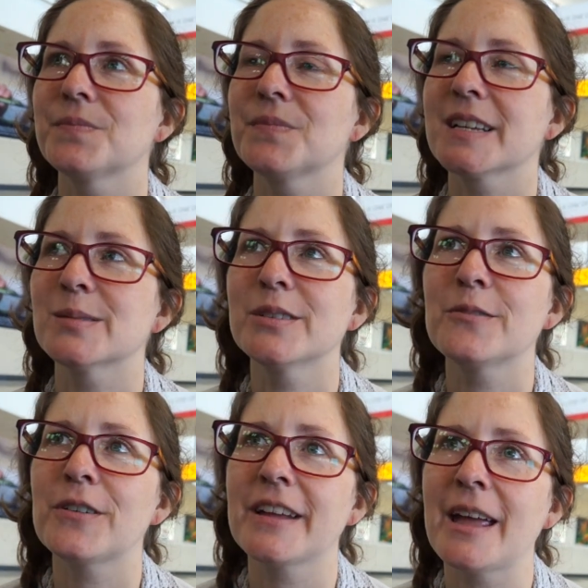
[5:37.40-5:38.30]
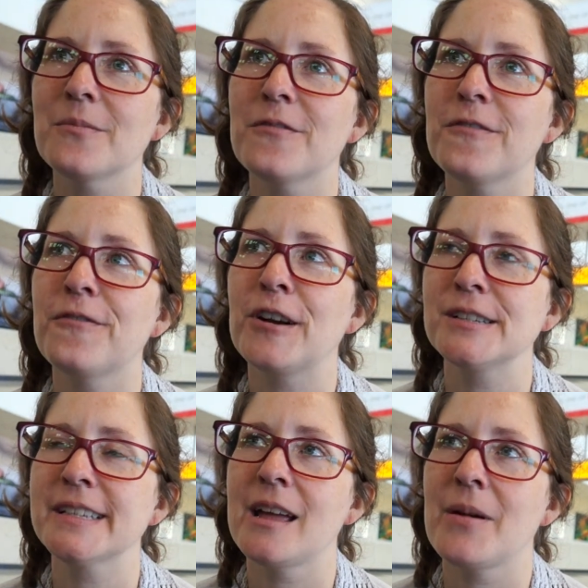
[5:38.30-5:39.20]
Because when the game
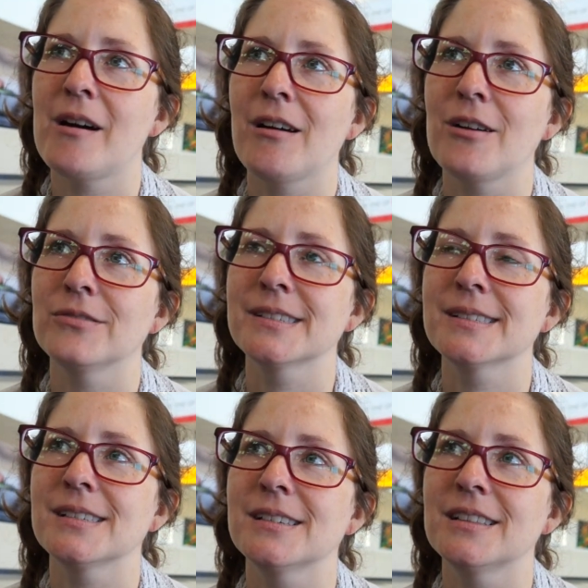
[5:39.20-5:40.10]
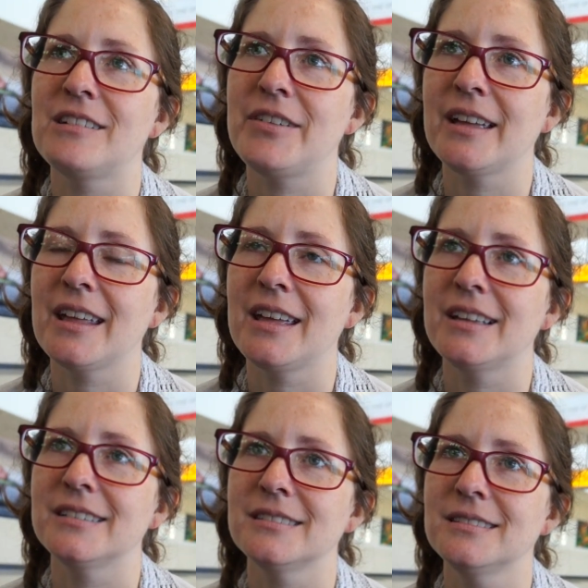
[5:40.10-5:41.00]
first came out, I was living
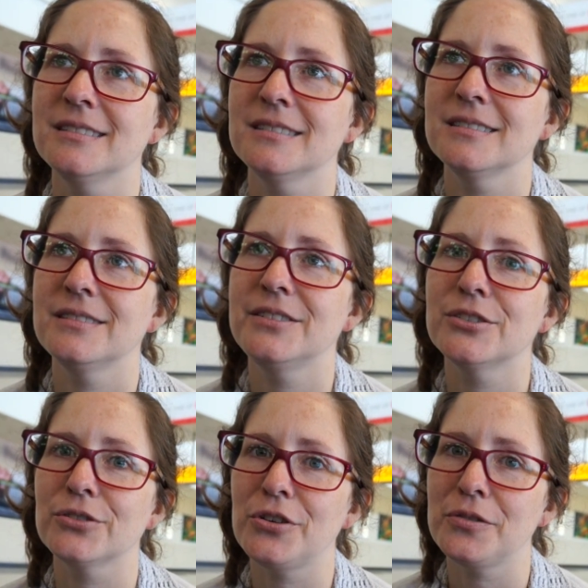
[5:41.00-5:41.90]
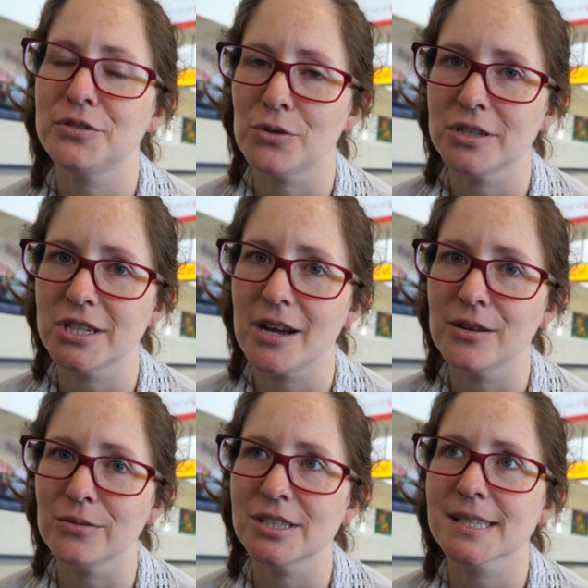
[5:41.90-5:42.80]
in Duluth, Georgia,
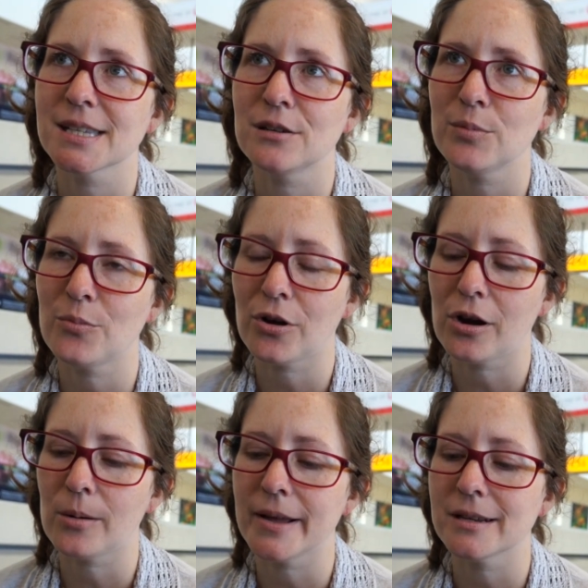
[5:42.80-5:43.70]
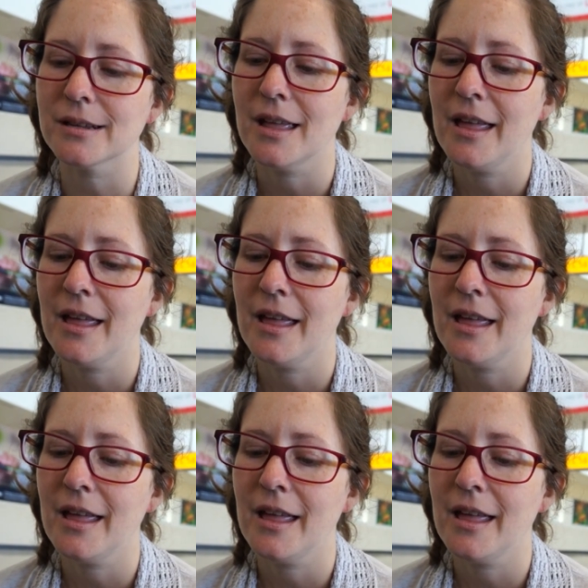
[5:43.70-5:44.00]
which is a little bit more urban.